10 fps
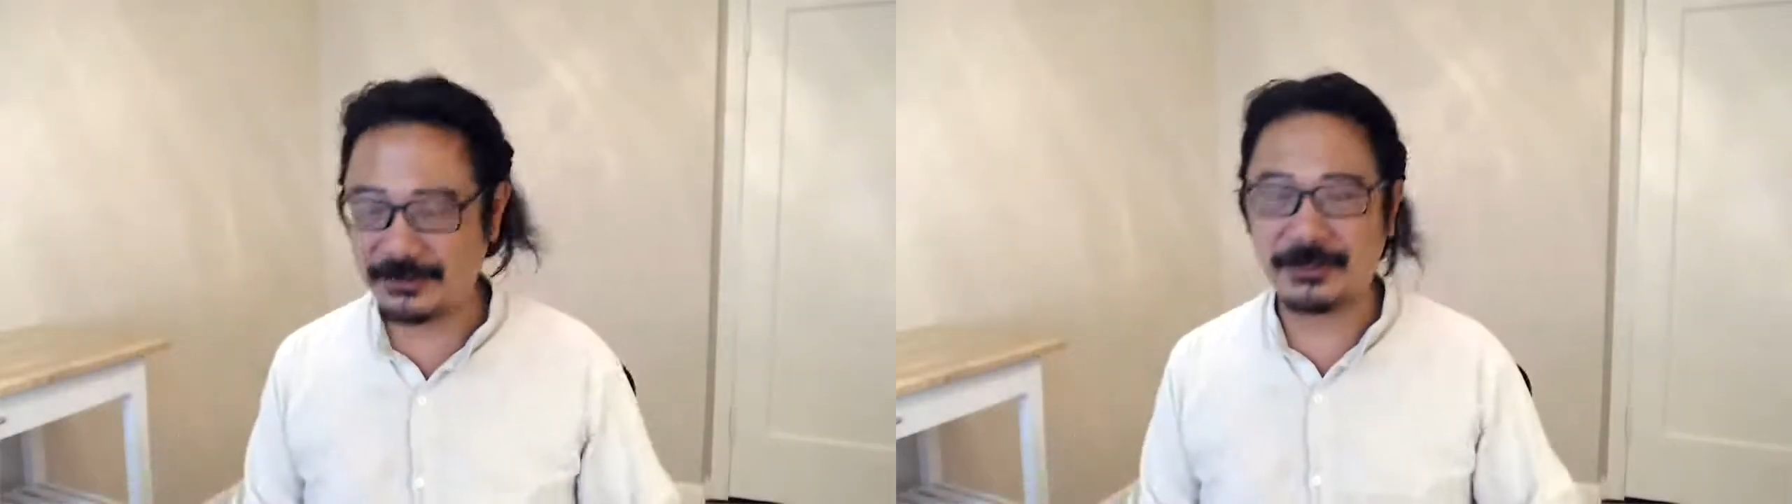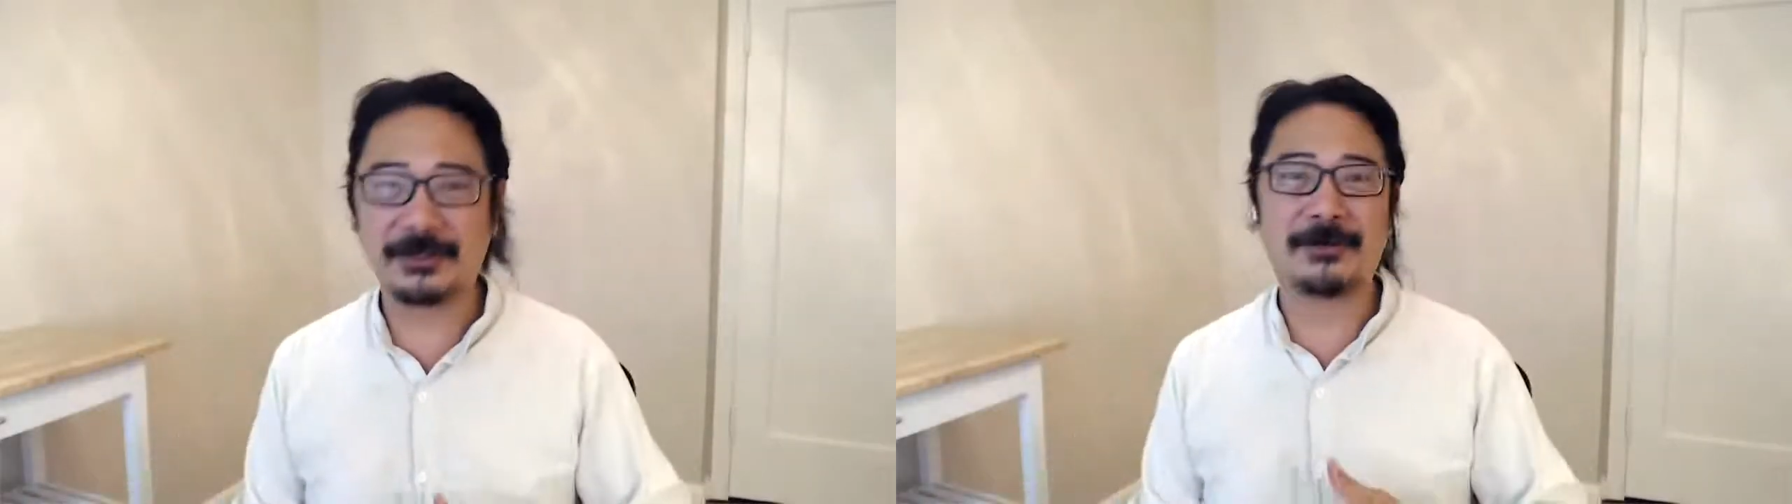
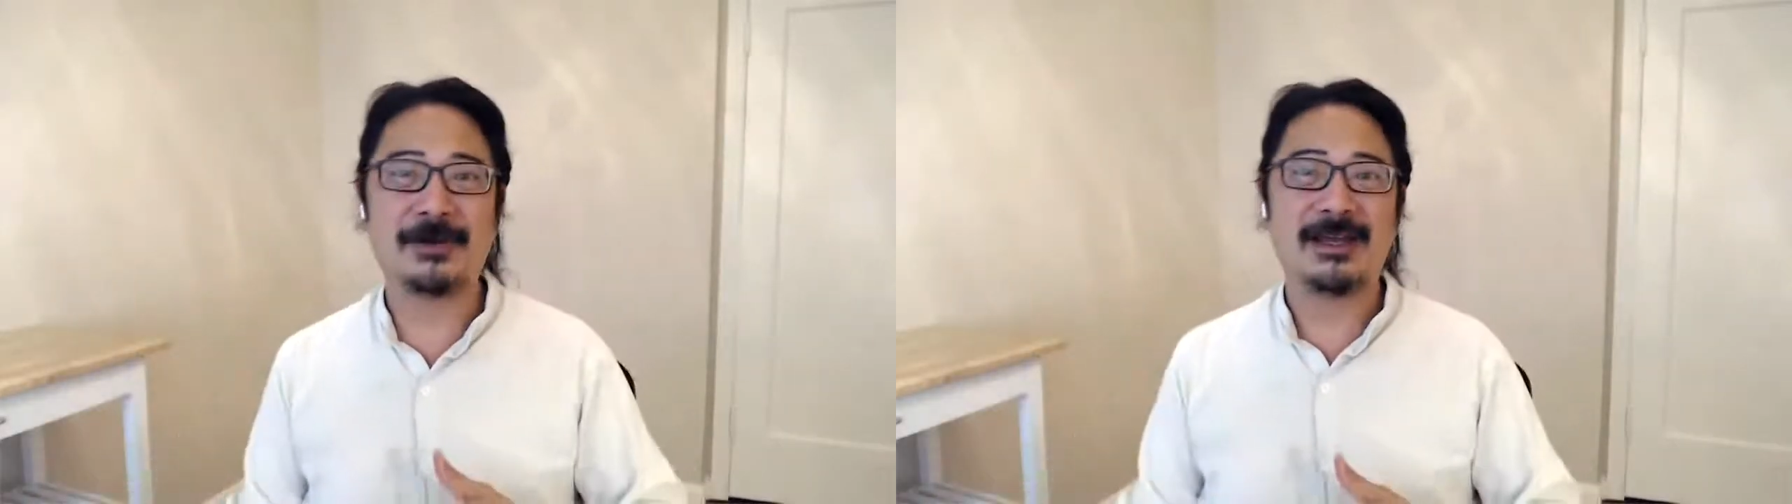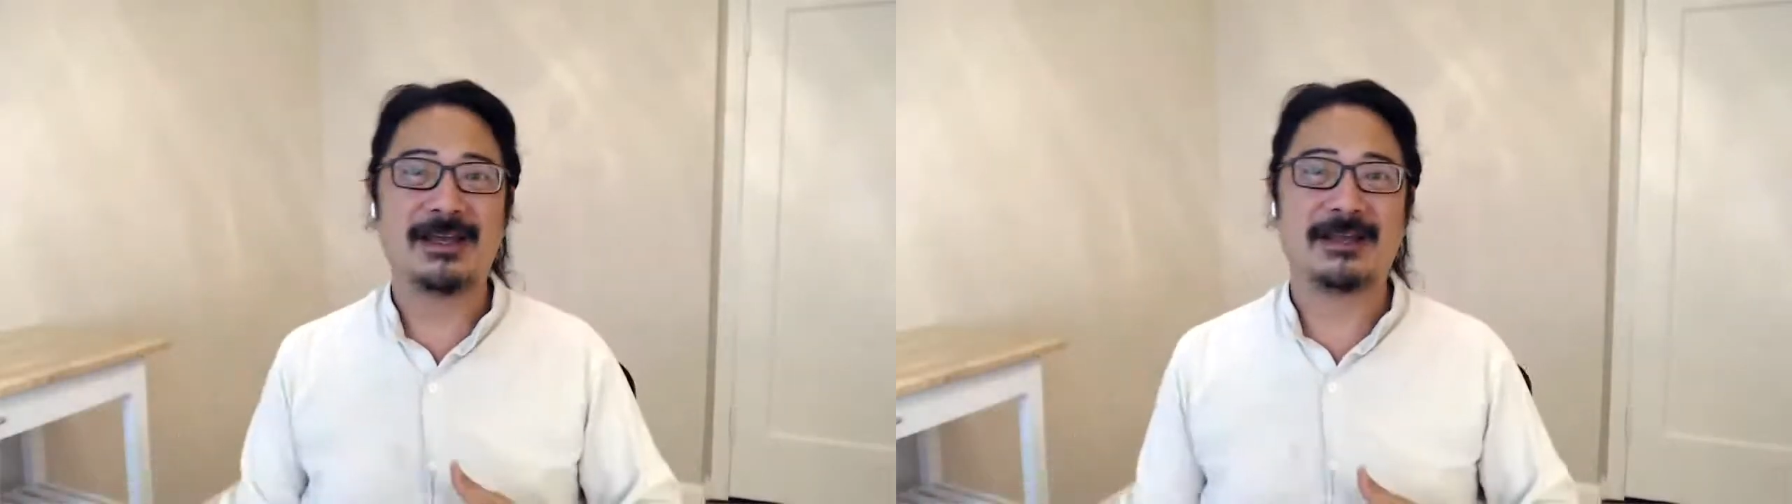You
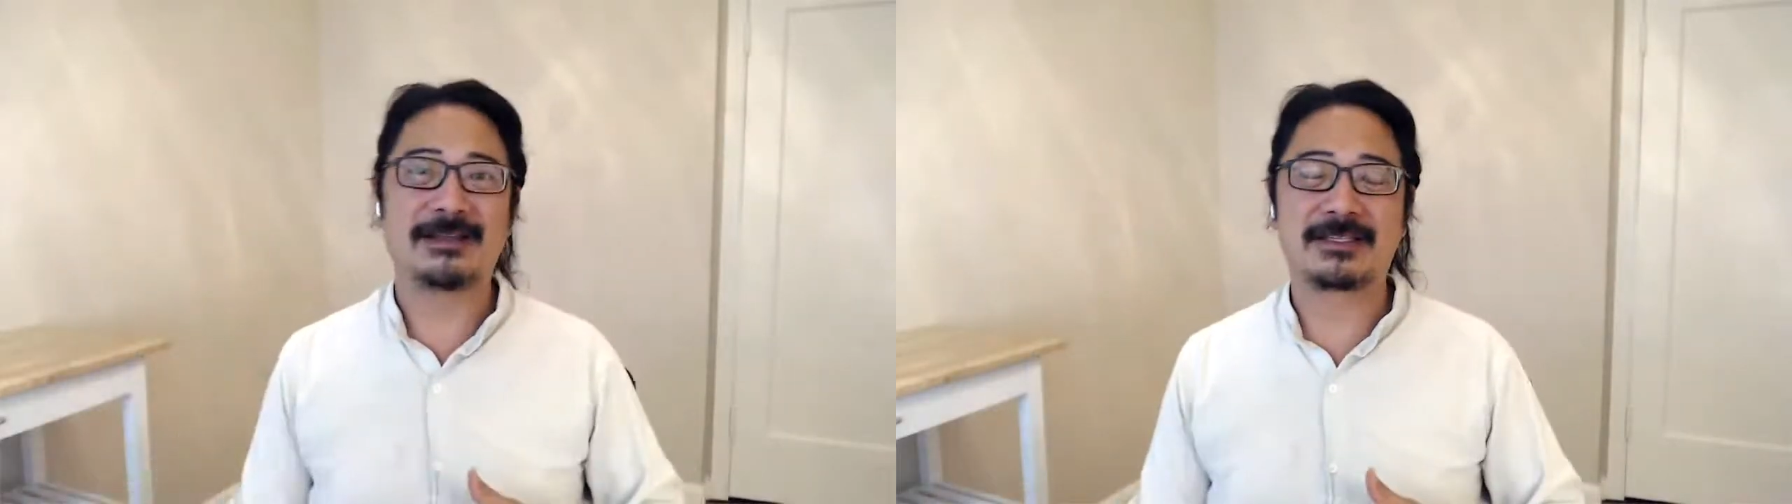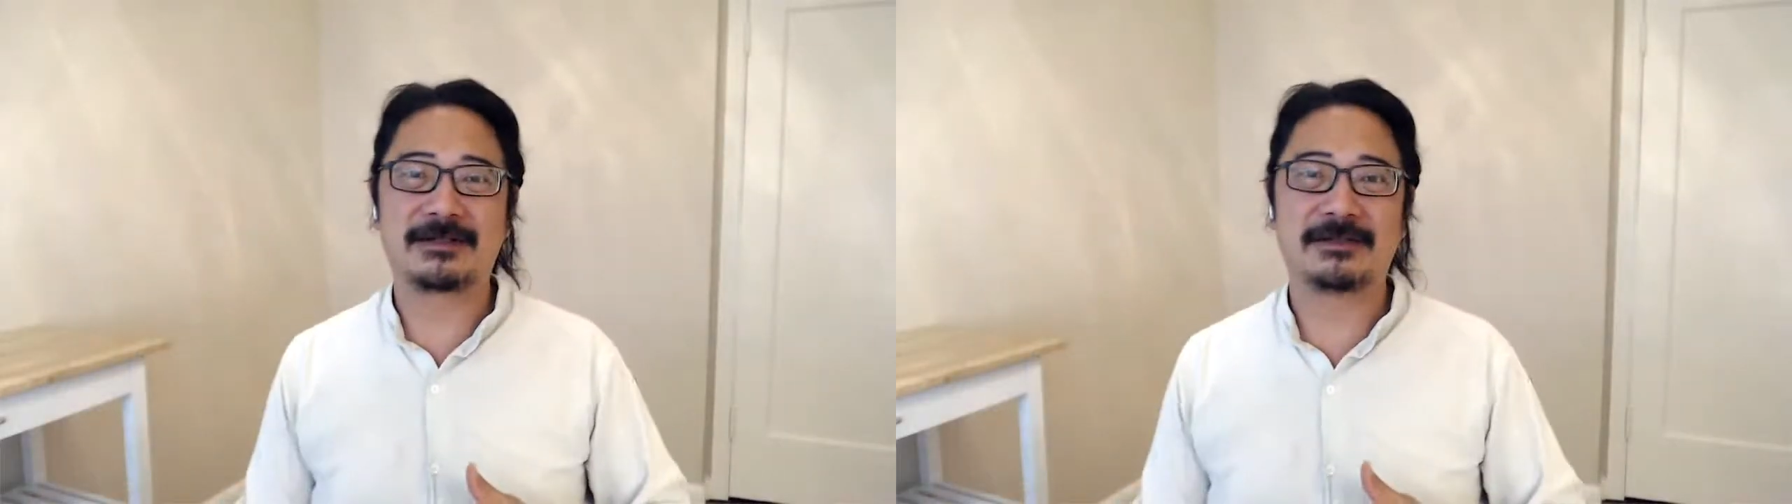go,
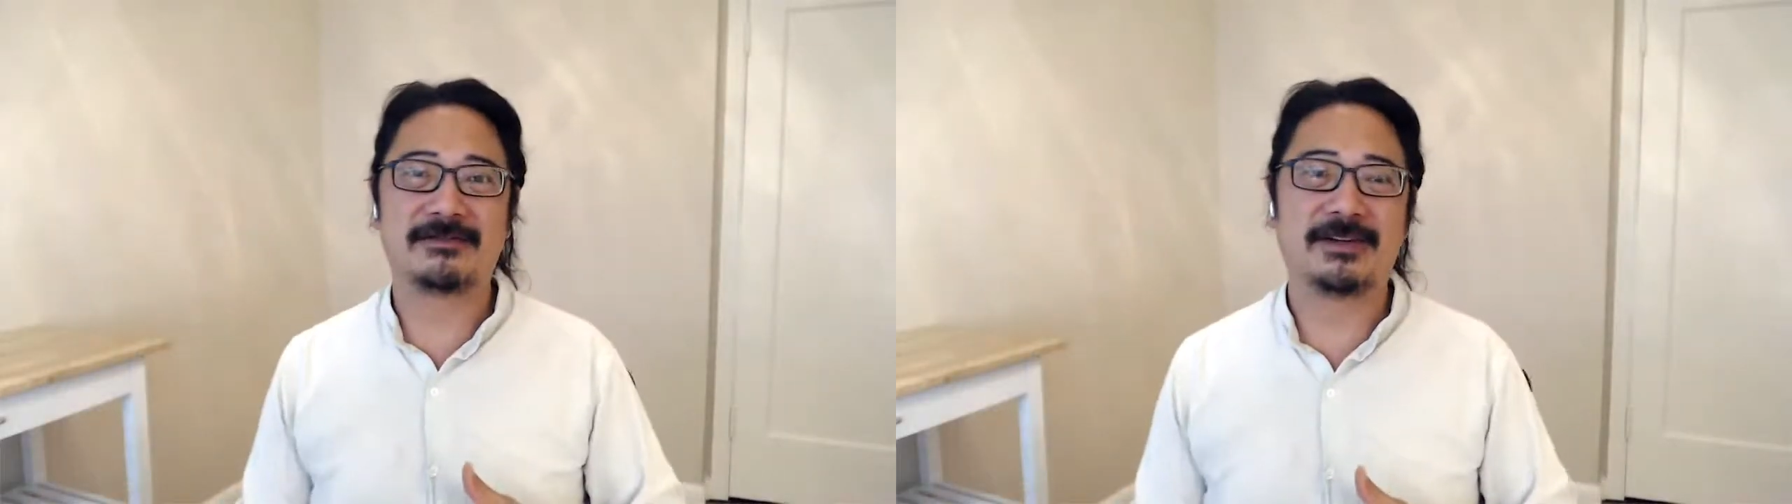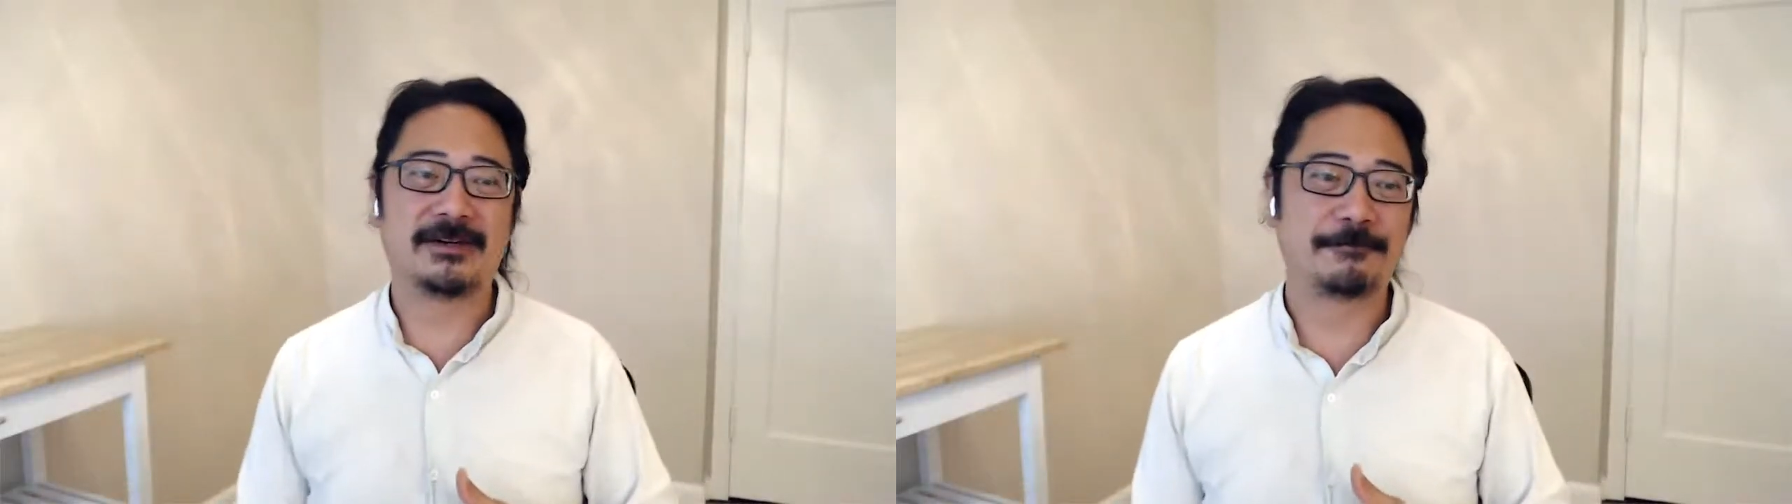instead
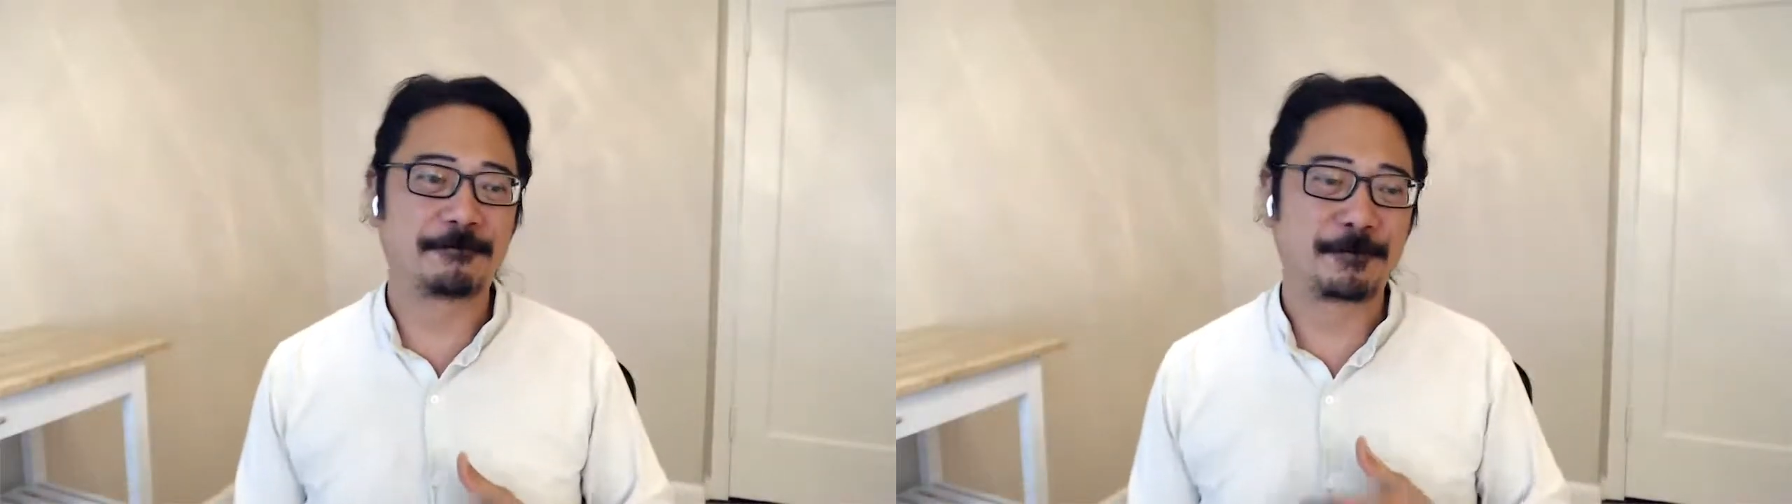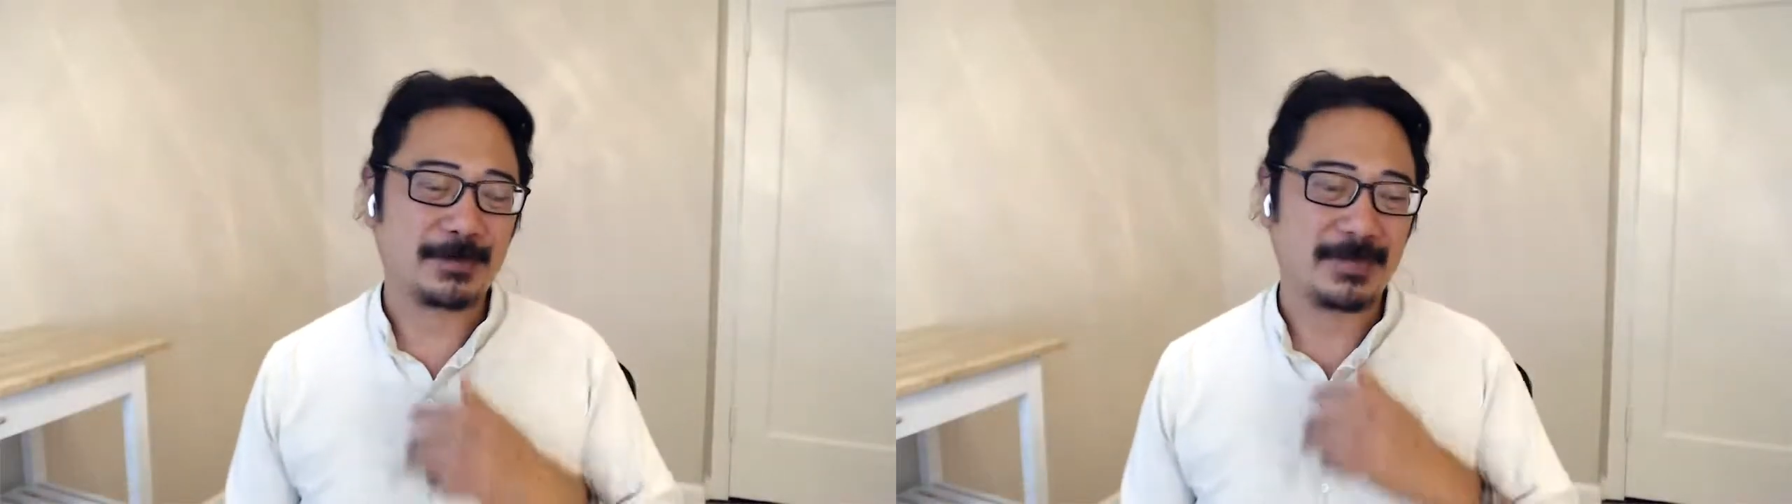of,